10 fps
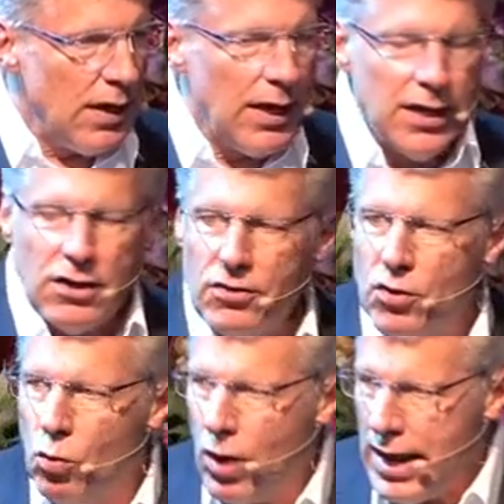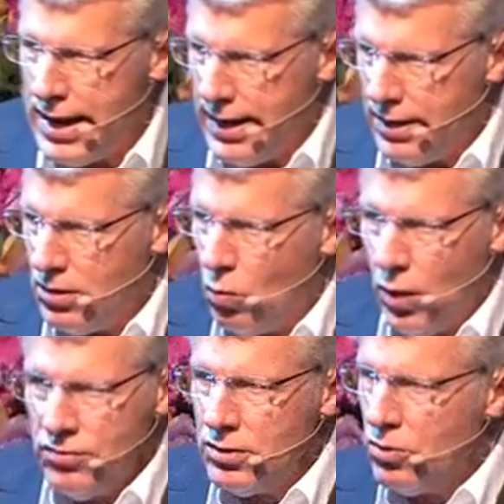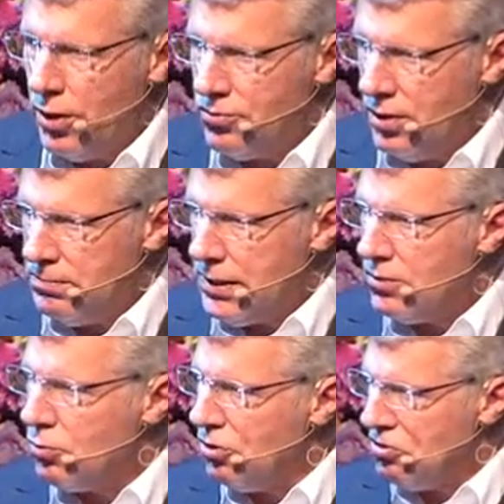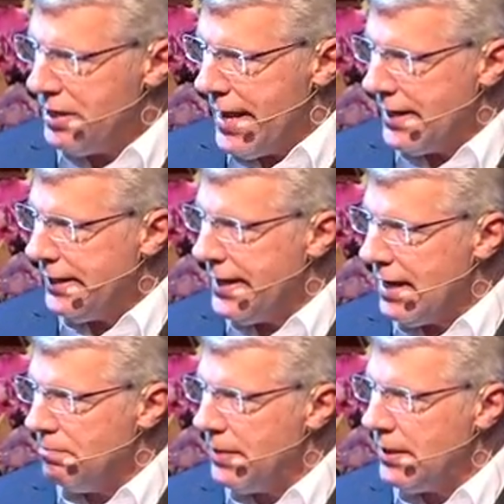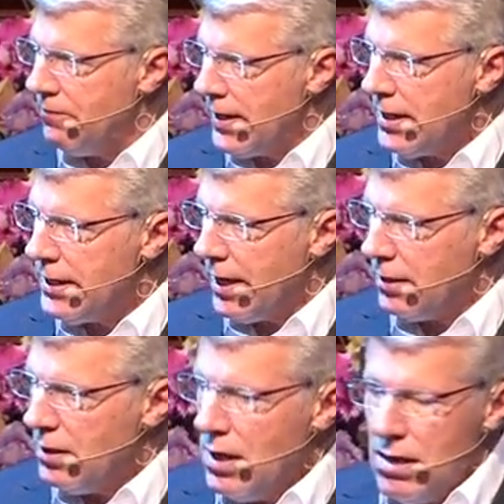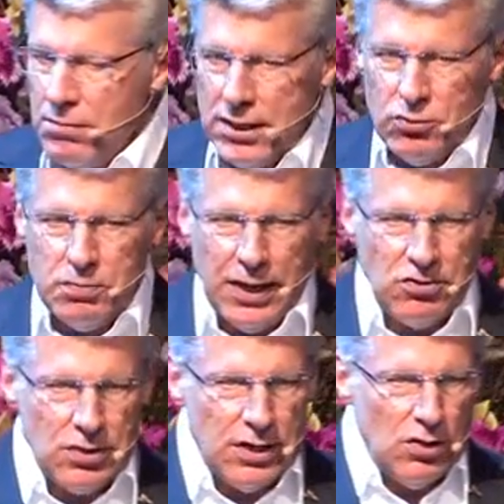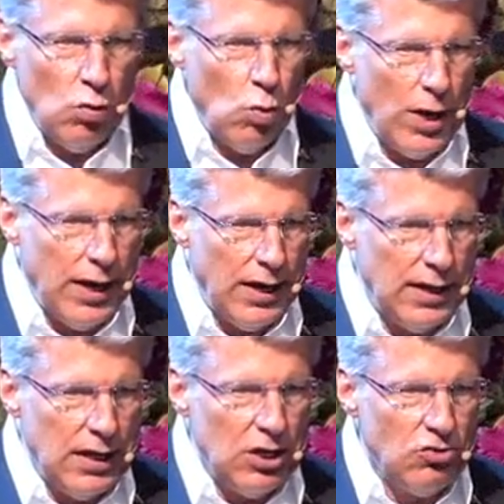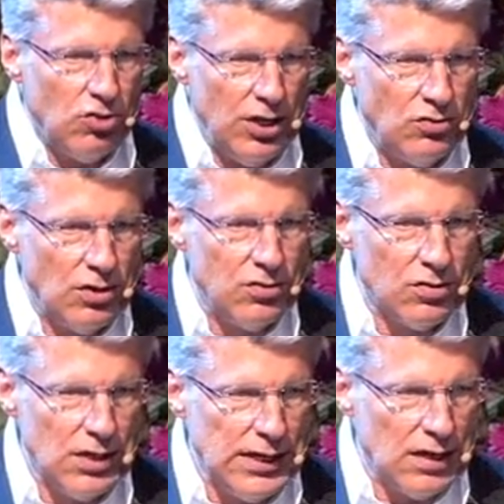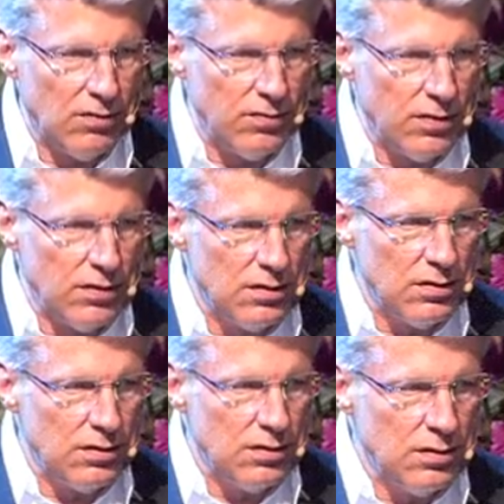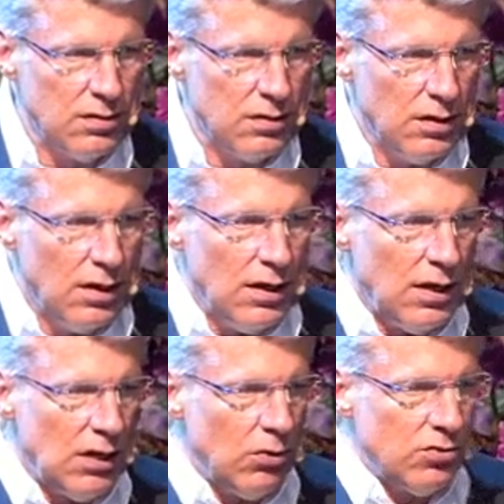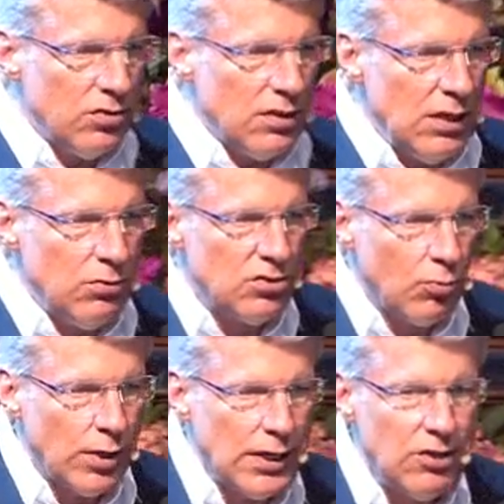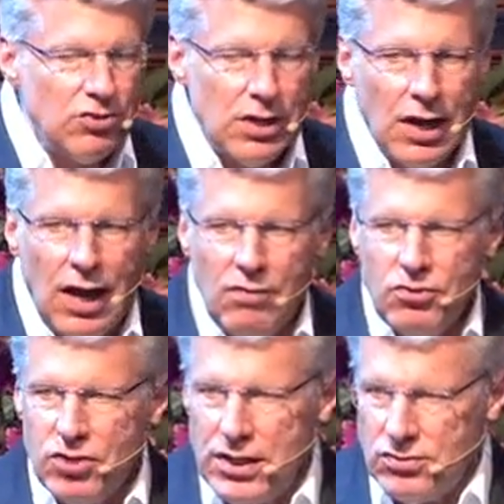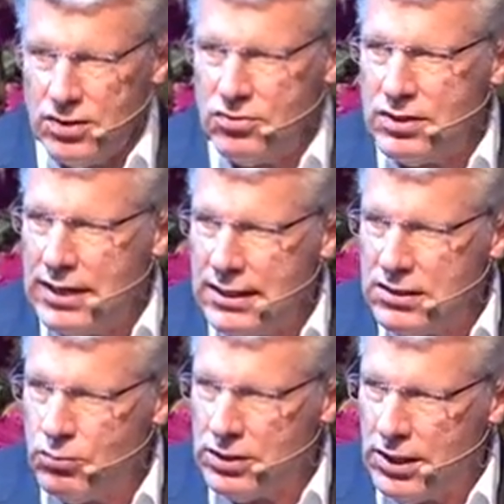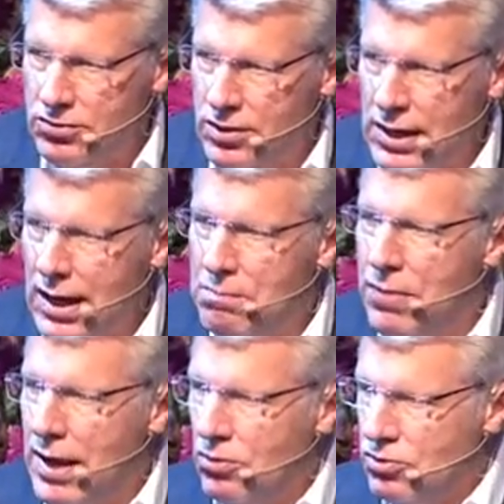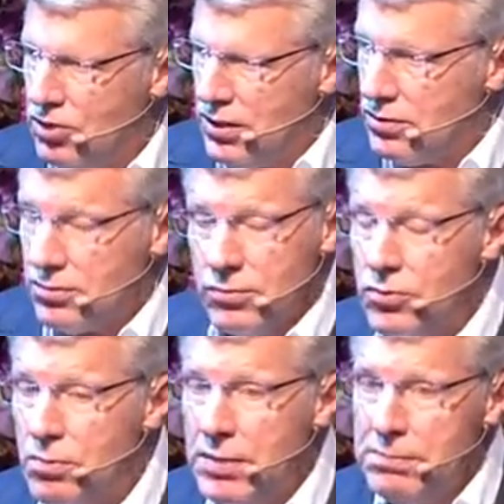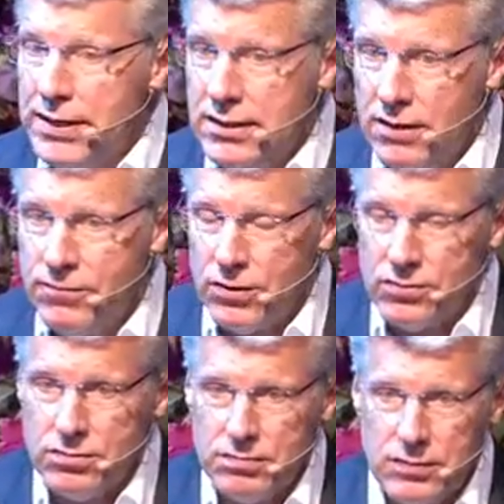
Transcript: And the Way wasn't Christian because Christianity hadn't been invented yet, but it was based on the way Jesus lived. It was the religion of Jesus, not the religion about Jesus. And there's a big, big difference.